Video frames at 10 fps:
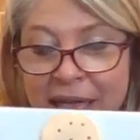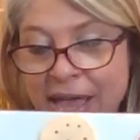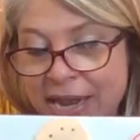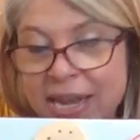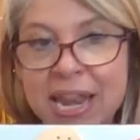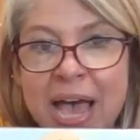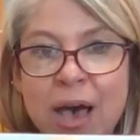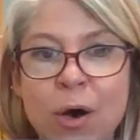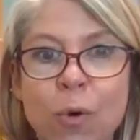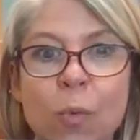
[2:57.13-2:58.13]

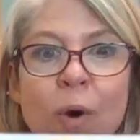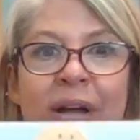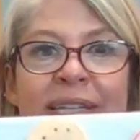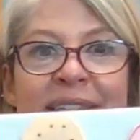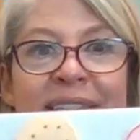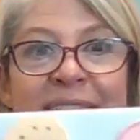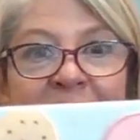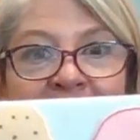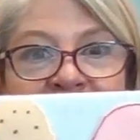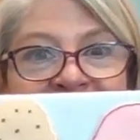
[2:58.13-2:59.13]
Now one's
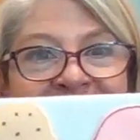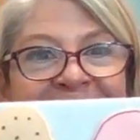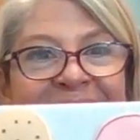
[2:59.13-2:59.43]
done.